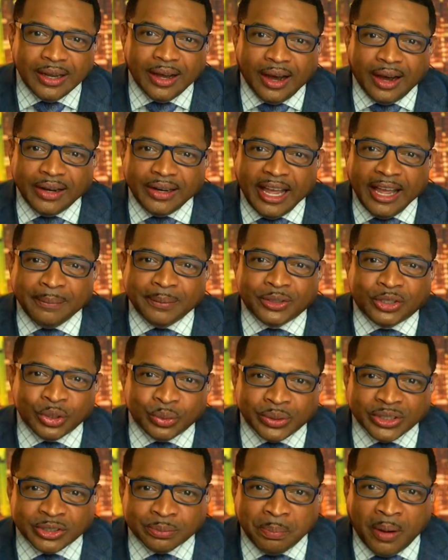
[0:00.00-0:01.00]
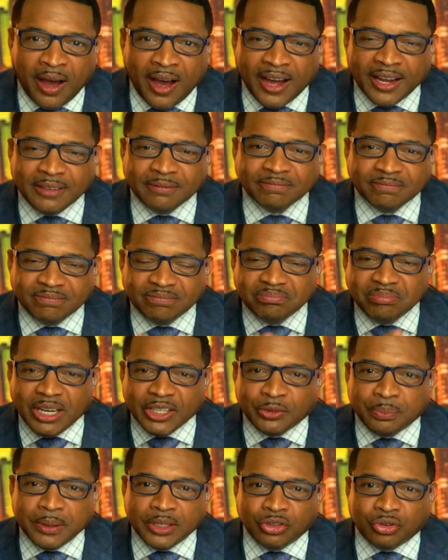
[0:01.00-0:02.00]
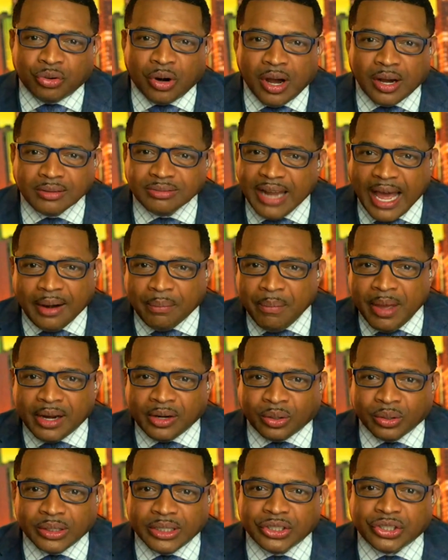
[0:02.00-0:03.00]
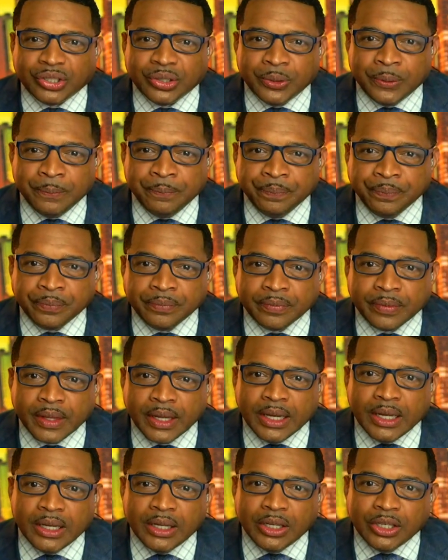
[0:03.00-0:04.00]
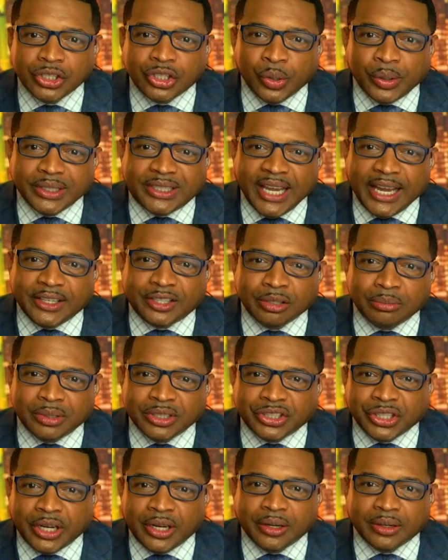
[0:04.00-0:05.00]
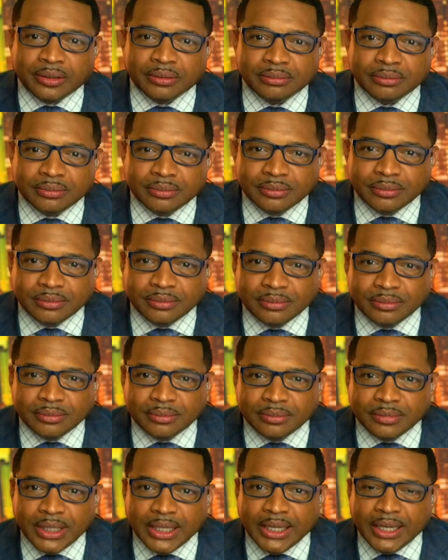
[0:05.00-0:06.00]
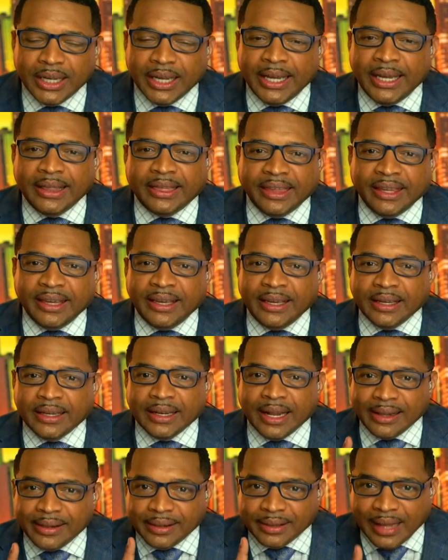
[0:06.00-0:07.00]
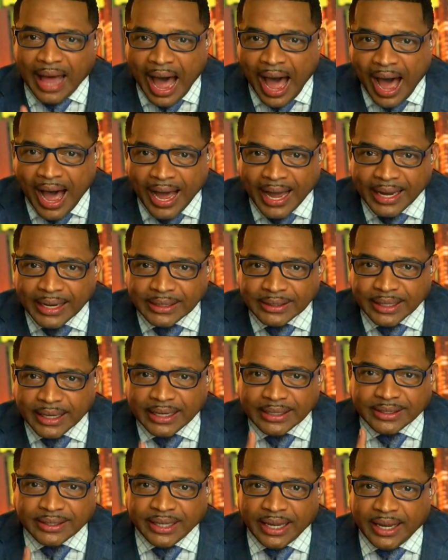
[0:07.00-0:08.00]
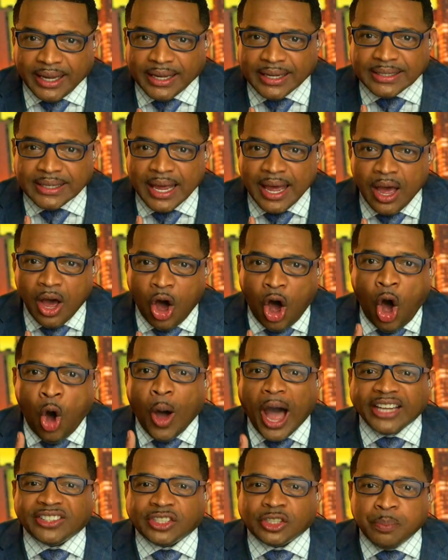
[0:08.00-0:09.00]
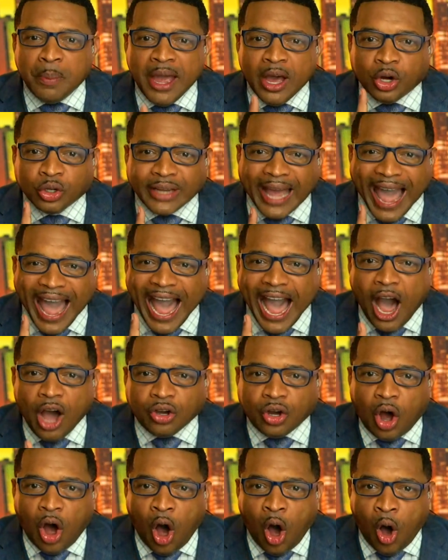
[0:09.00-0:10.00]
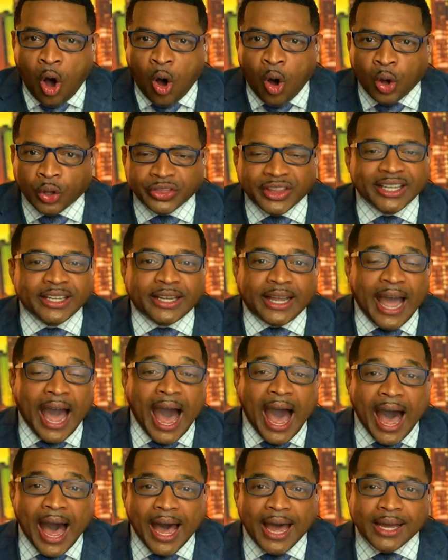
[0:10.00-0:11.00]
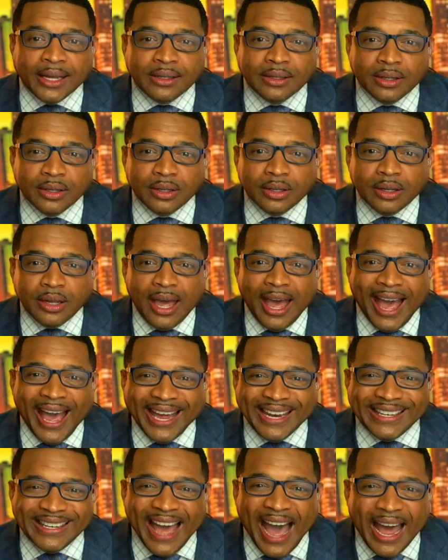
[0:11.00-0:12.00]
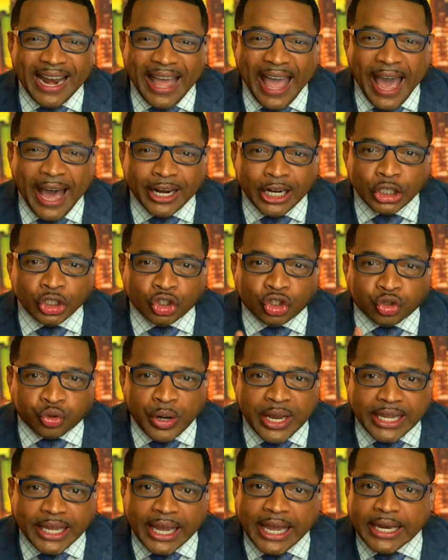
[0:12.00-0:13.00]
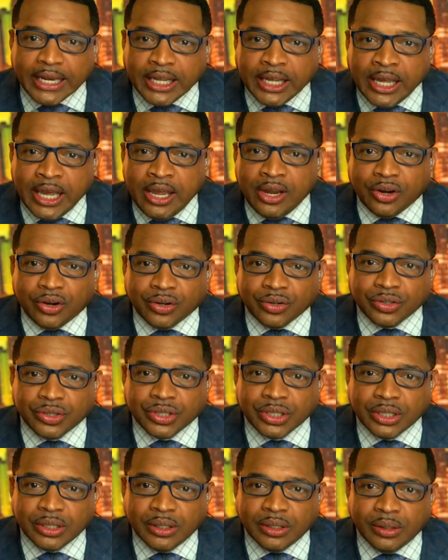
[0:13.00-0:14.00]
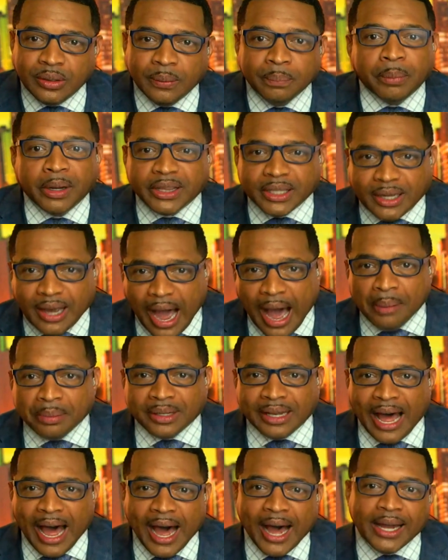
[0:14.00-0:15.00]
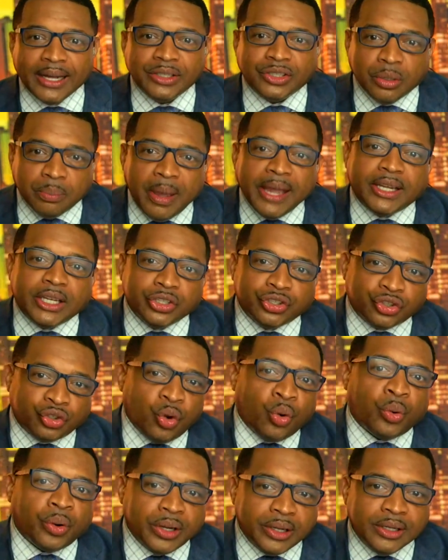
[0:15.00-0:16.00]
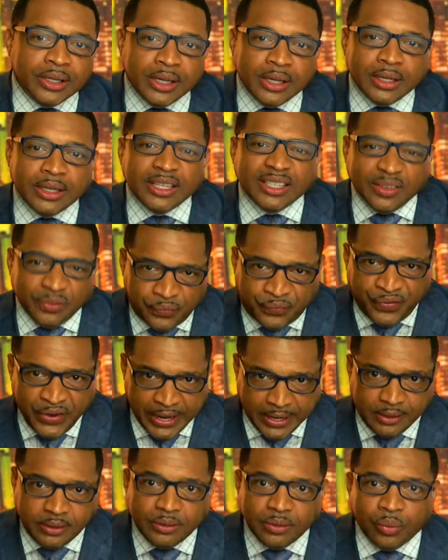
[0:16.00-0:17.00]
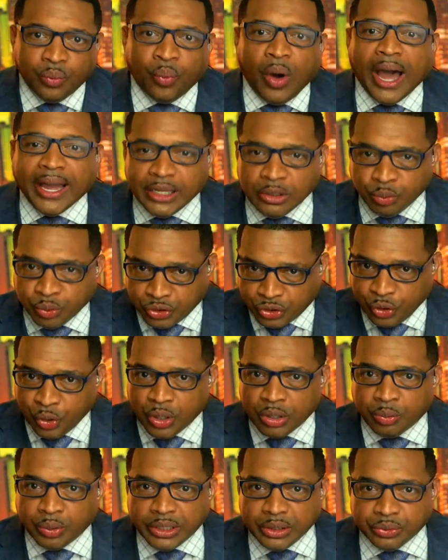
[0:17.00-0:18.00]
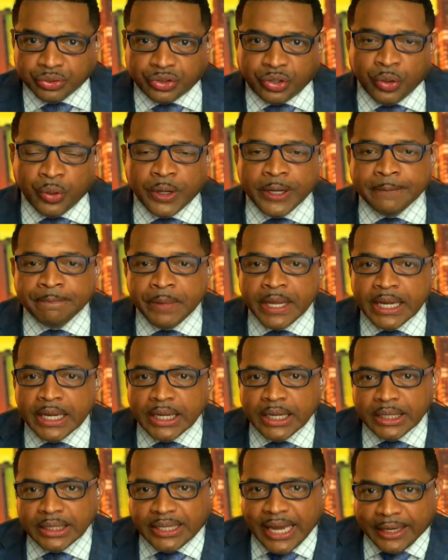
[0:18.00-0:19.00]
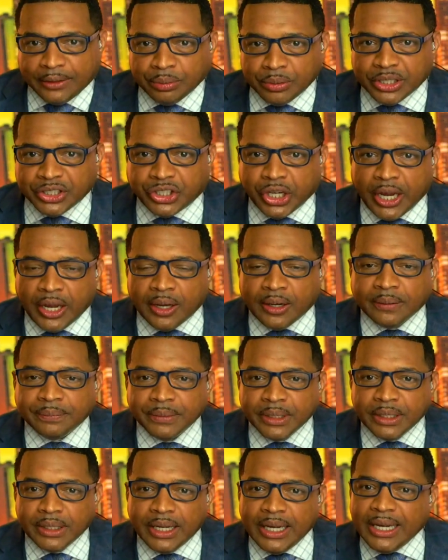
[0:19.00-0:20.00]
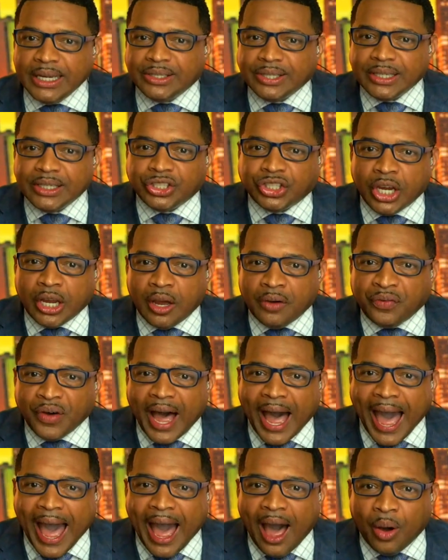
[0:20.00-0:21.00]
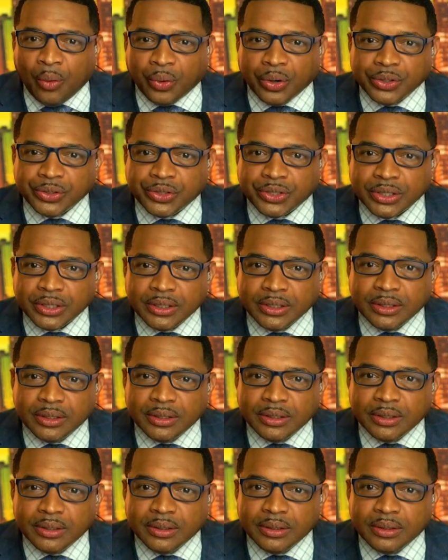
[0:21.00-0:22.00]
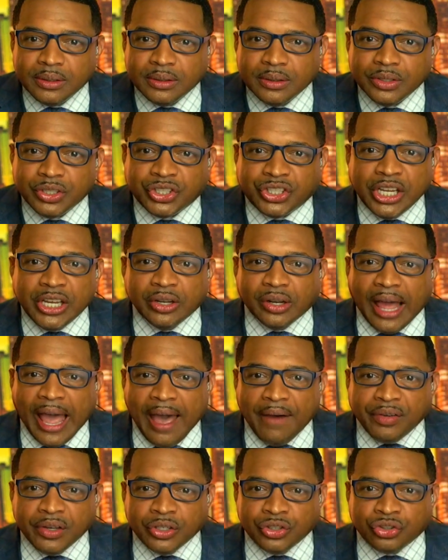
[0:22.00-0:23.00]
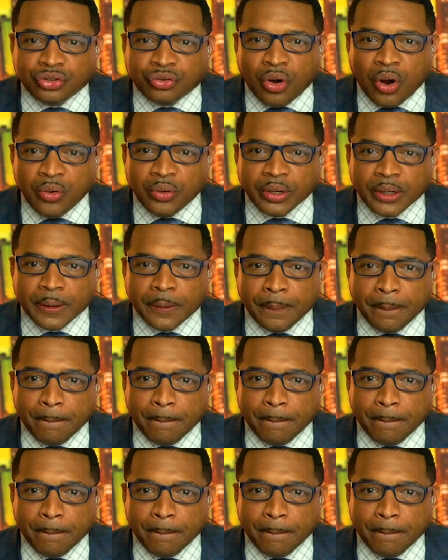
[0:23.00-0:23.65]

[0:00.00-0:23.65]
unable to respond, must be drunk, not a medical issue. So he takes him to jail. He then lies and says, Oh, I smelled alcohol. The guy had not had a drink in years. But the cop lied to make his story fit why he was doing what he was doing takes him to jail. He's in jail for hours, still having a stroke.